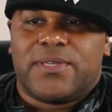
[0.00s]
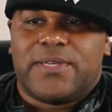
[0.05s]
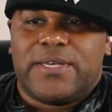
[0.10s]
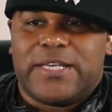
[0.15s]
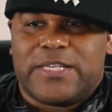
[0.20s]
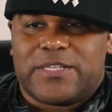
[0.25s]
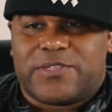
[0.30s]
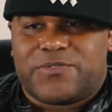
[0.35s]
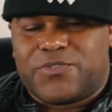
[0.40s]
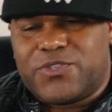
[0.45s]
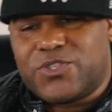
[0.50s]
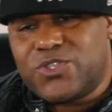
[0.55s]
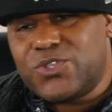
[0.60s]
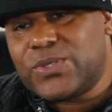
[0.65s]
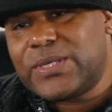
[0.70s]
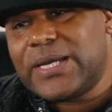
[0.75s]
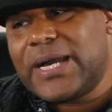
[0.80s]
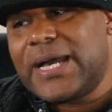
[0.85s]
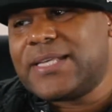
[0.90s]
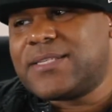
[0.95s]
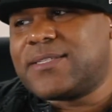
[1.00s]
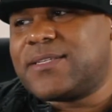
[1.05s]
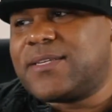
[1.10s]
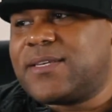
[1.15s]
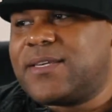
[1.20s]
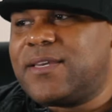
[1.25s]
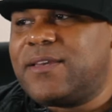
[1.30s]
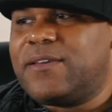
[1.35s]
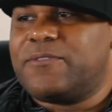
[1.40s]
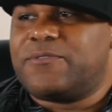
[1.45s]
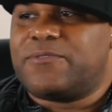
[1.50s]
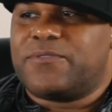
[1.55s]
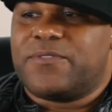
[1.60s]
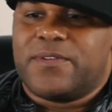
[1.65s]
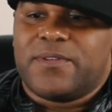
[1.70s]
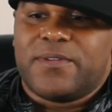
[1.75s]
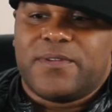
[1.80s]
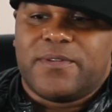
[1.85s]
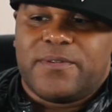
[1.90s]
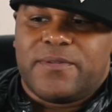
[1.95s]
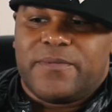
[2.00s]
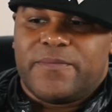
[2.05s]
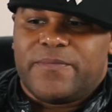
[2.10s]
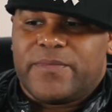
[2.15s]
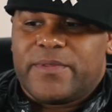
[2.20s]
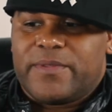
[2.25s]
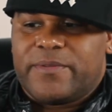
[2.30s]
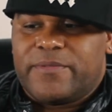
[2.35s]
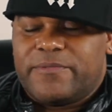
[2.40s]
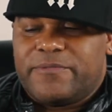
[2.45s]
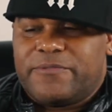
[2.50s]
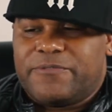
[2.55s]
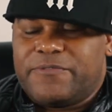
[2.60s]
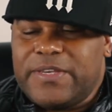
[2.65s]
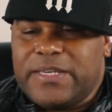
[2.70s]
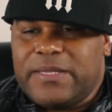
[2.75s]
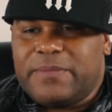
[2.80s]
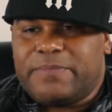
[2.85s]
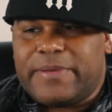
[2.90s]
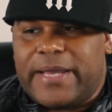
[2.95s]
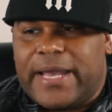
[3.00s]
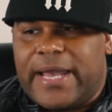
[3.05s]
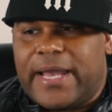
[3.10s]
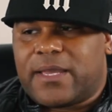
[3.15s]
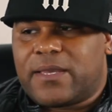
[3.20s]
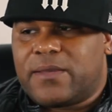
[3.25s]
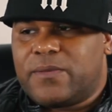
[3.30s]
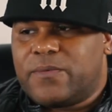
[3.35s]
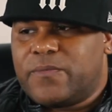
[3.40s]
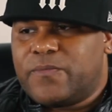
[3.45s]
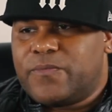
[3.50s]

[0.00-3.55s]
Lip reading: is for you guys to give feedback,